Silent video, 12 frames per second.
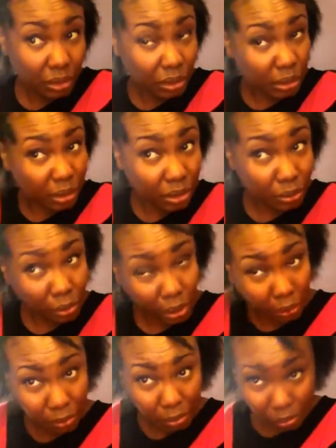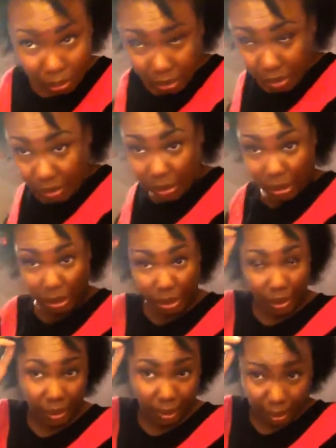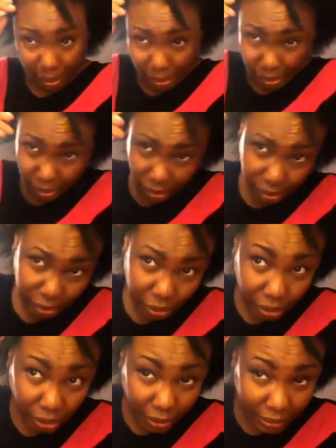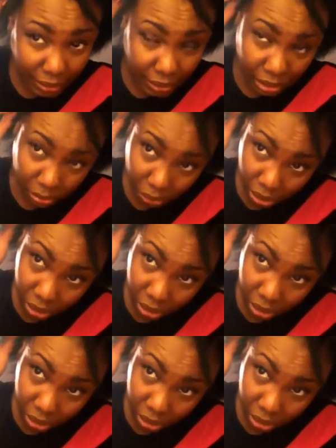this is what I'm doing. And I'll let you guys see my